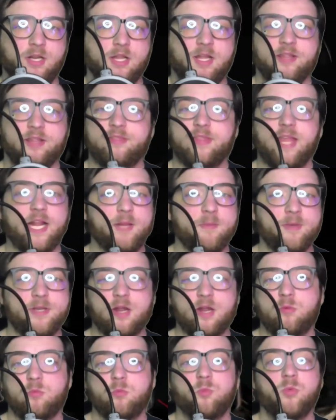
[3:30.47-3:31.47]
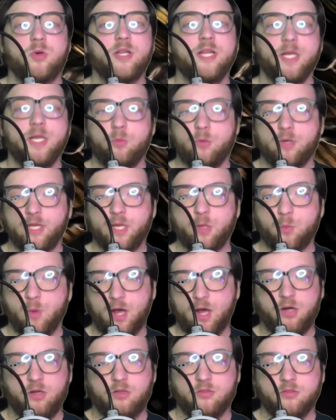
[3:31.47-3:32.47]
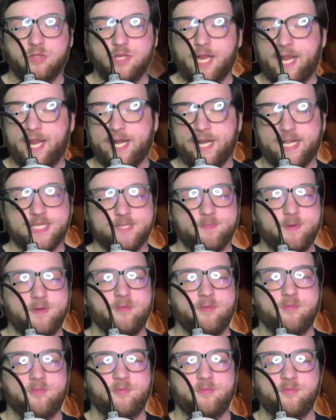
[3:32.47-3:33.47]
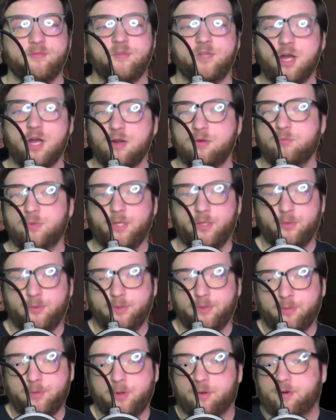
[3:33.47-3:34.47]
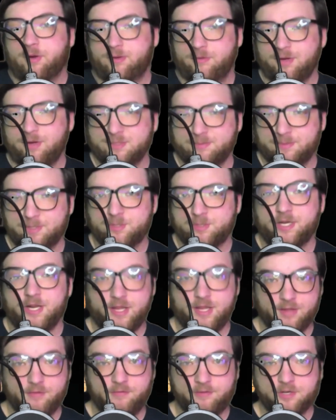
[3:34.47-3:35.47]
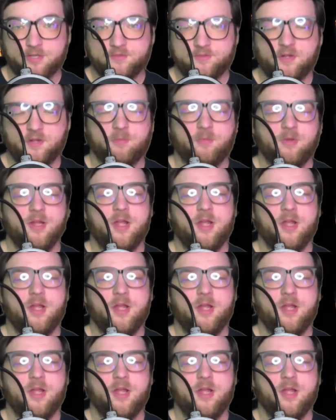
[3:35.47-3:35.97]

That can be done really, really well, and it's been done really, really well, especially in the first film.